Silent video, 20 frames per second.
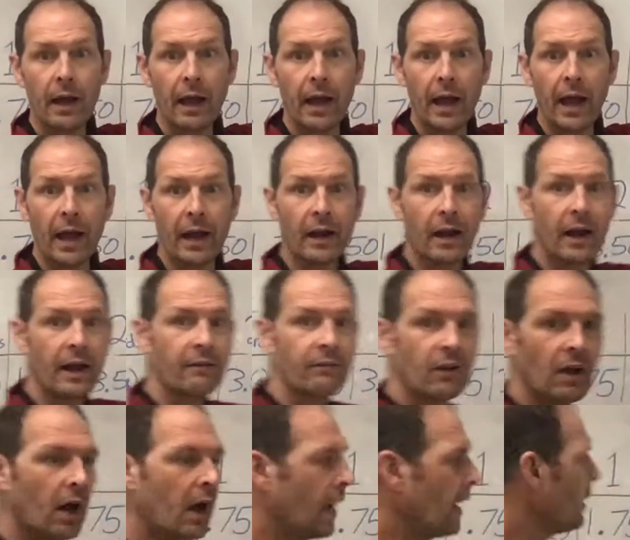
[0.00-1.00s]
and I've
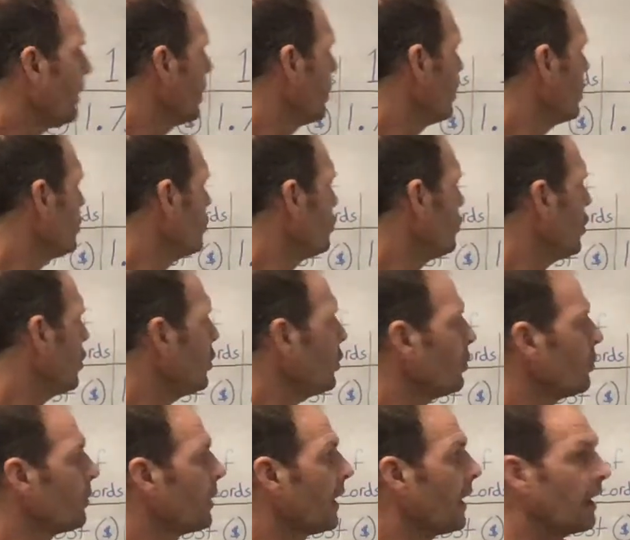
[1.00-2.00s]
got
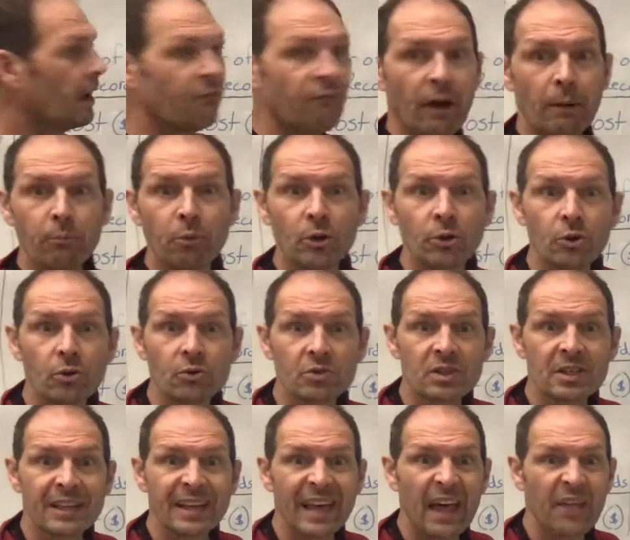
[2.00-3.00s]
2. If I put those
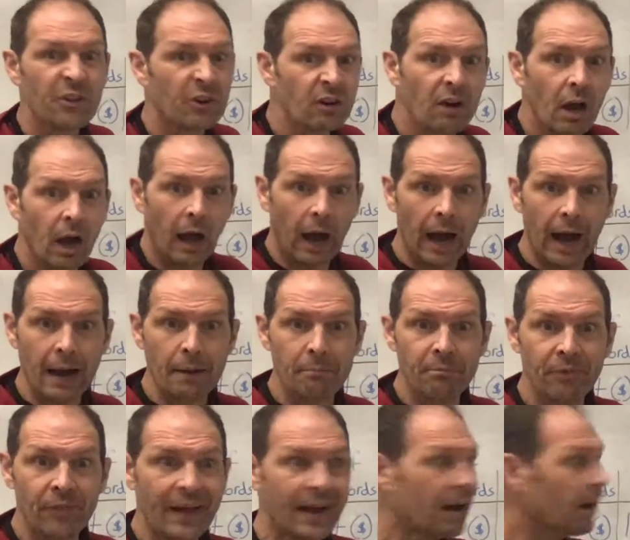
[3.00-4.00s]
together, I'm
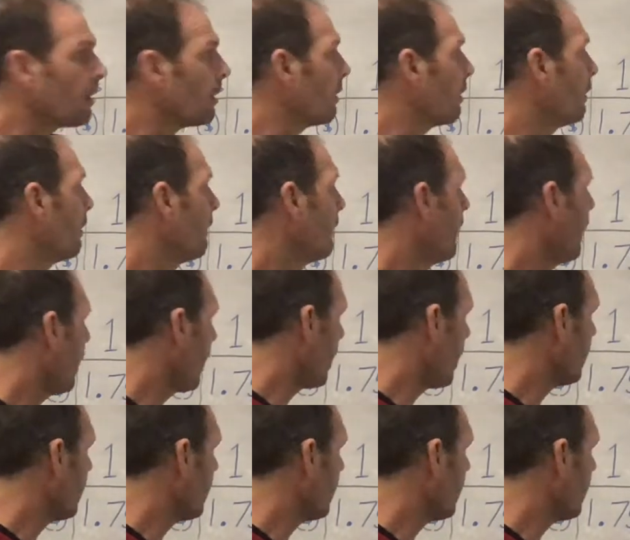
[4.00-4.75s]
there. All